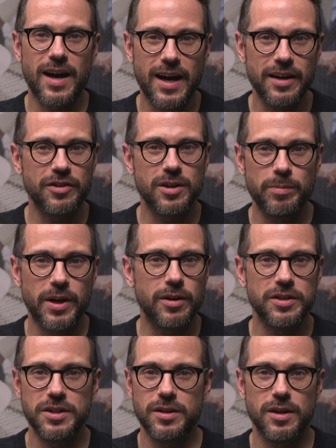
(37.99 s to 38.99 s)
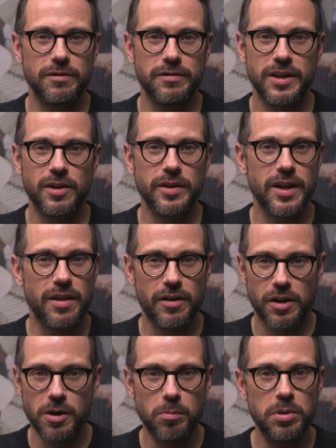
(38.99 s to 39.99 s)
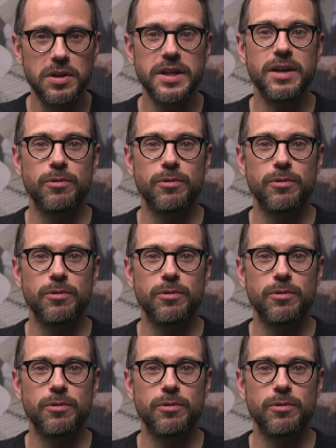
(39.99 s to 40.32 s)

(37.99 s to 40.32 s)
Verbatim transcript: honest comparison of nearly the complete